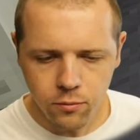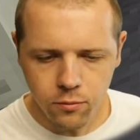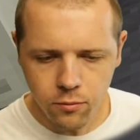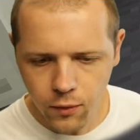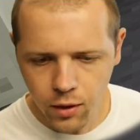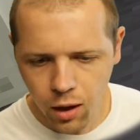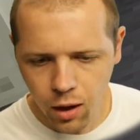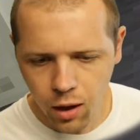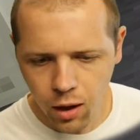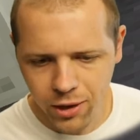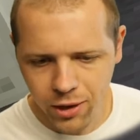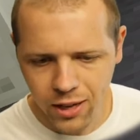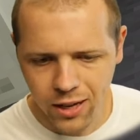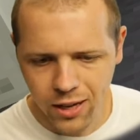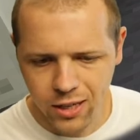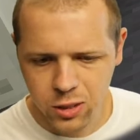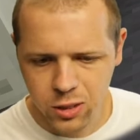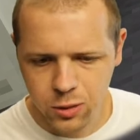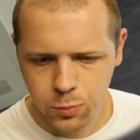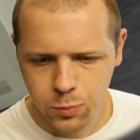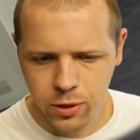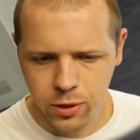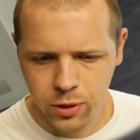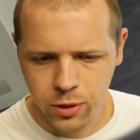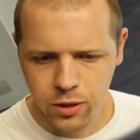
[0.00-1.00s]
many
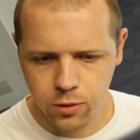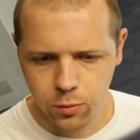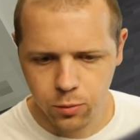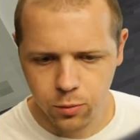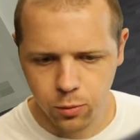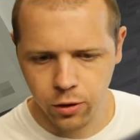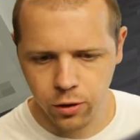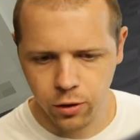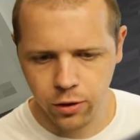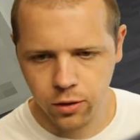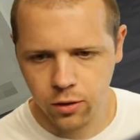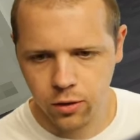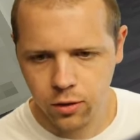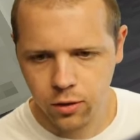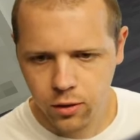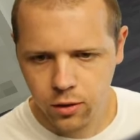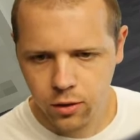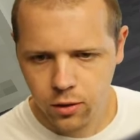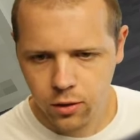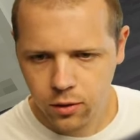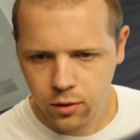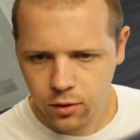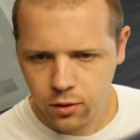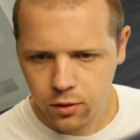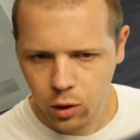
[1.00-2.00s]
XP is awarded
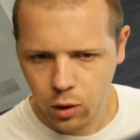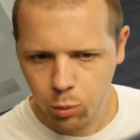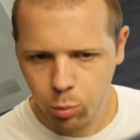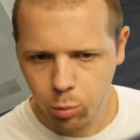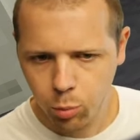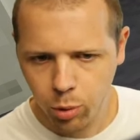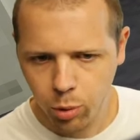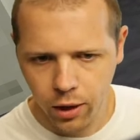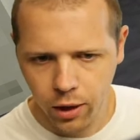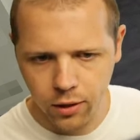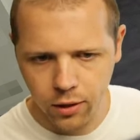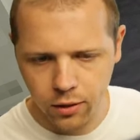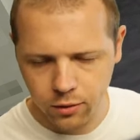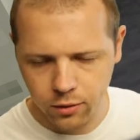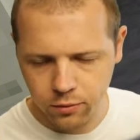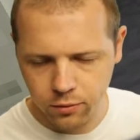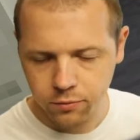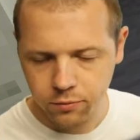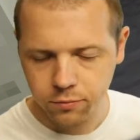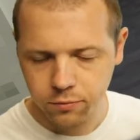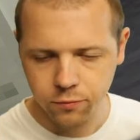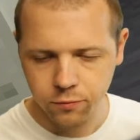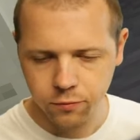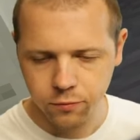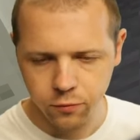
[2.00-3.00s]
upon
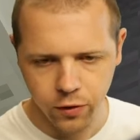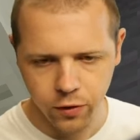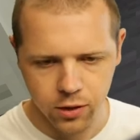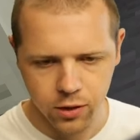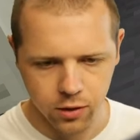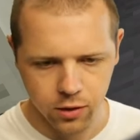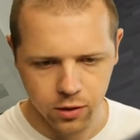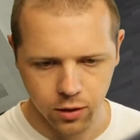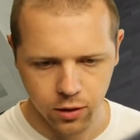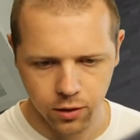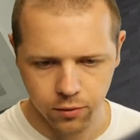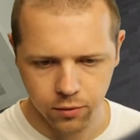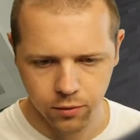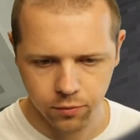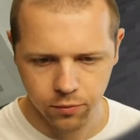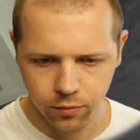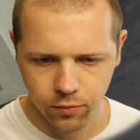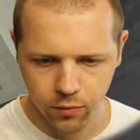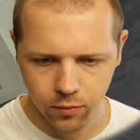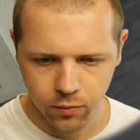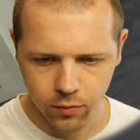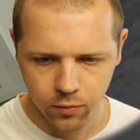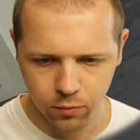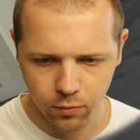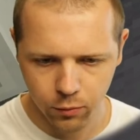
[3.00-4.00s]
fixing it,
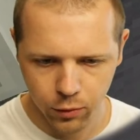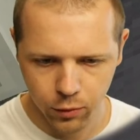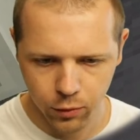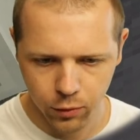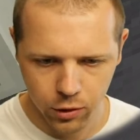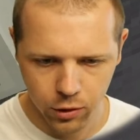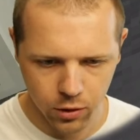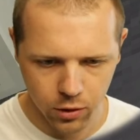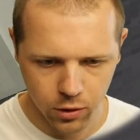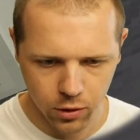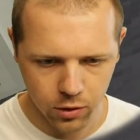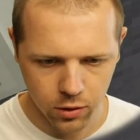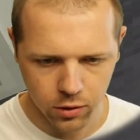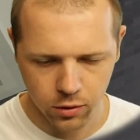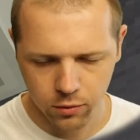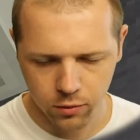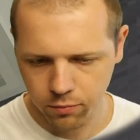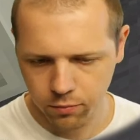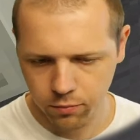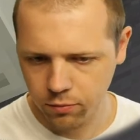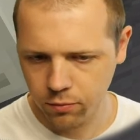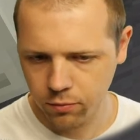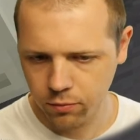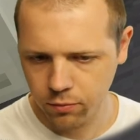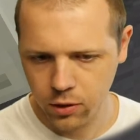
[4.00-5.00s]
which in this
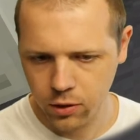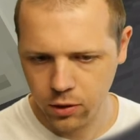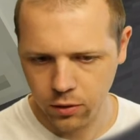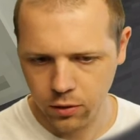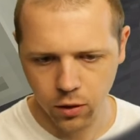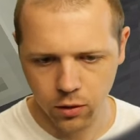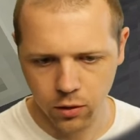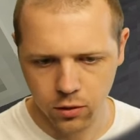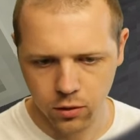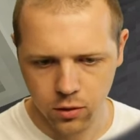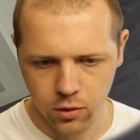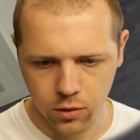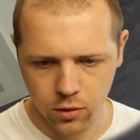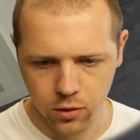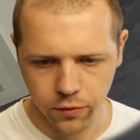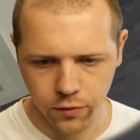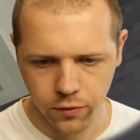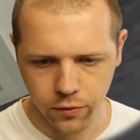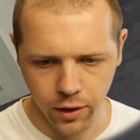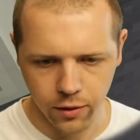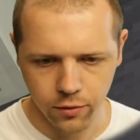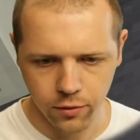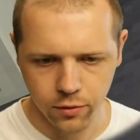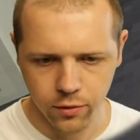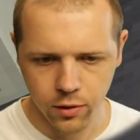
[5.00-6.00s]
defaults to
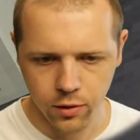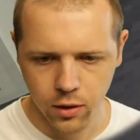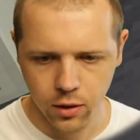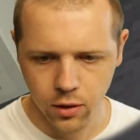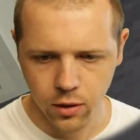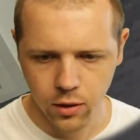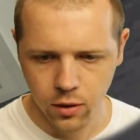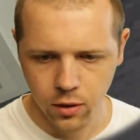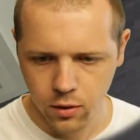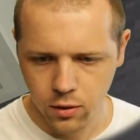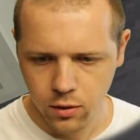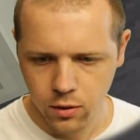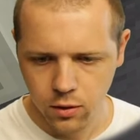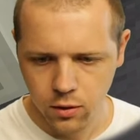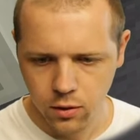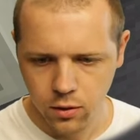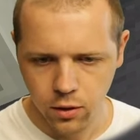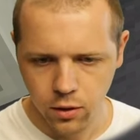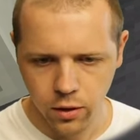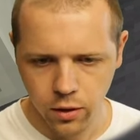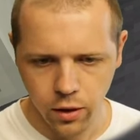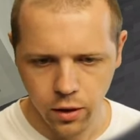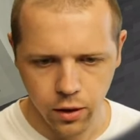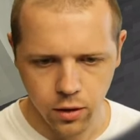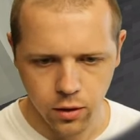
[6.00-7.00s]
5.
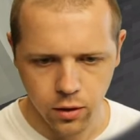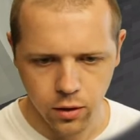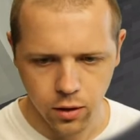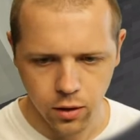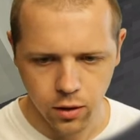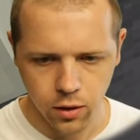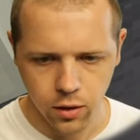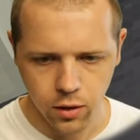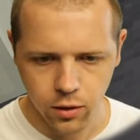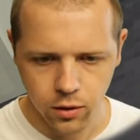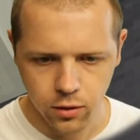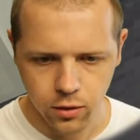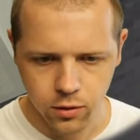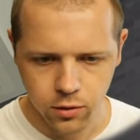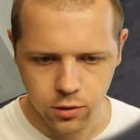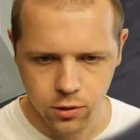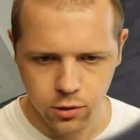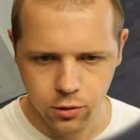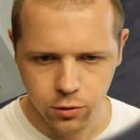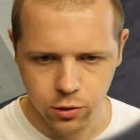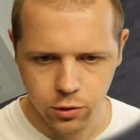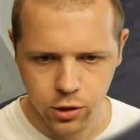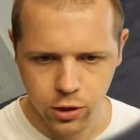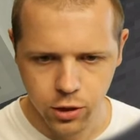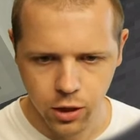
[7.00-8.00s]
And so you
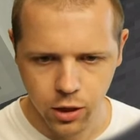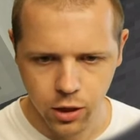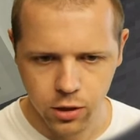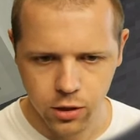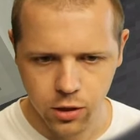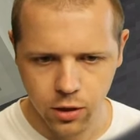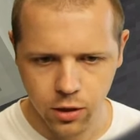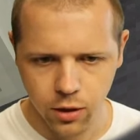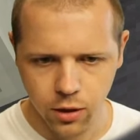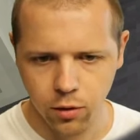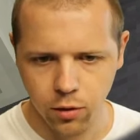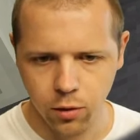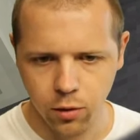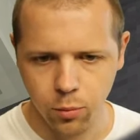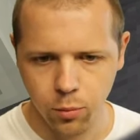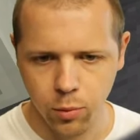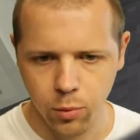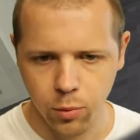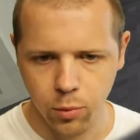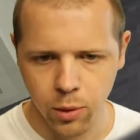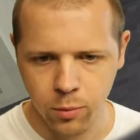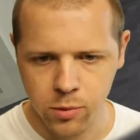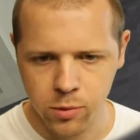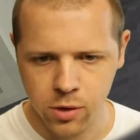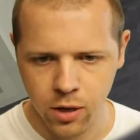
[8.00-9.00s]
can change it. Now your
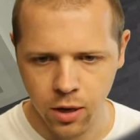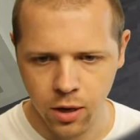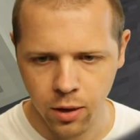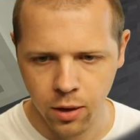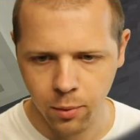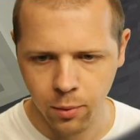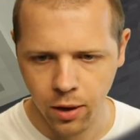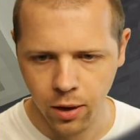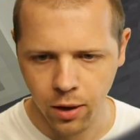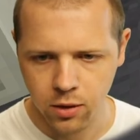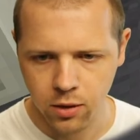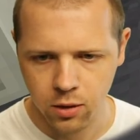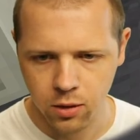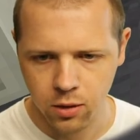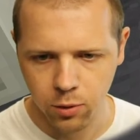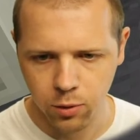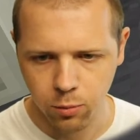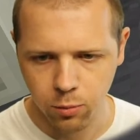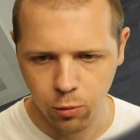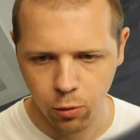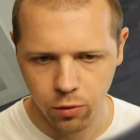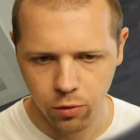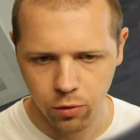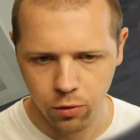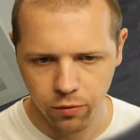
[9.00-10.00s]
minimum time has to be
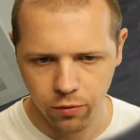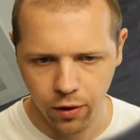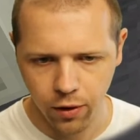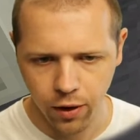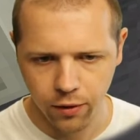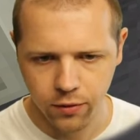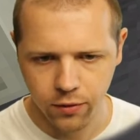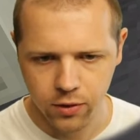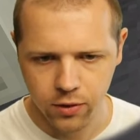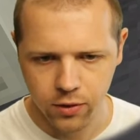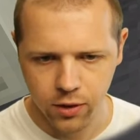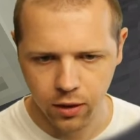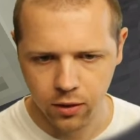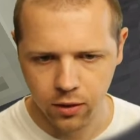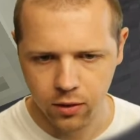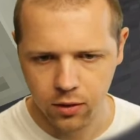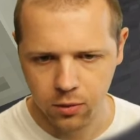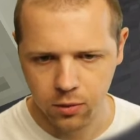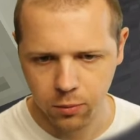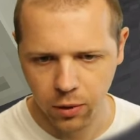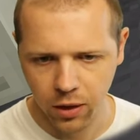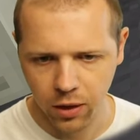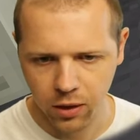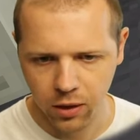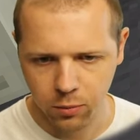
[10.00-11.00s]
more than 5 seconds,
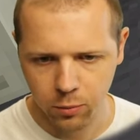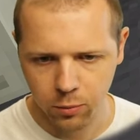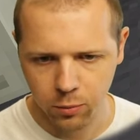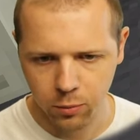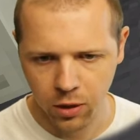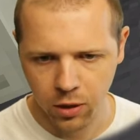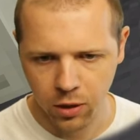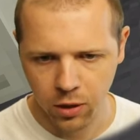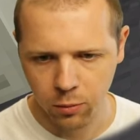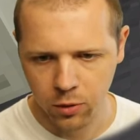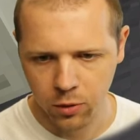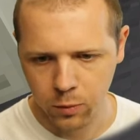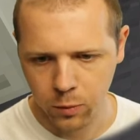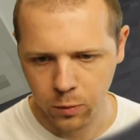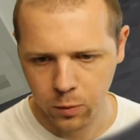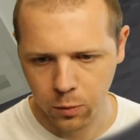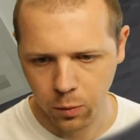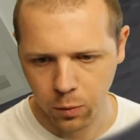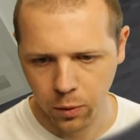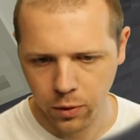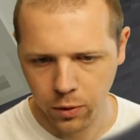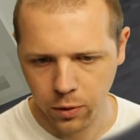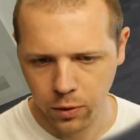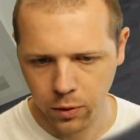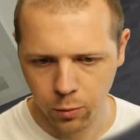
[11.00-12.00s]
maximum time must be
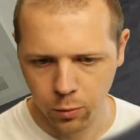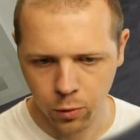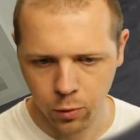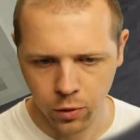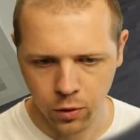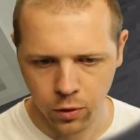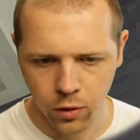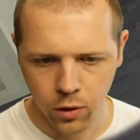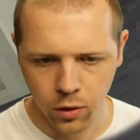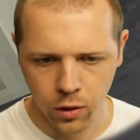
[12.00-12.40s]
20 or more.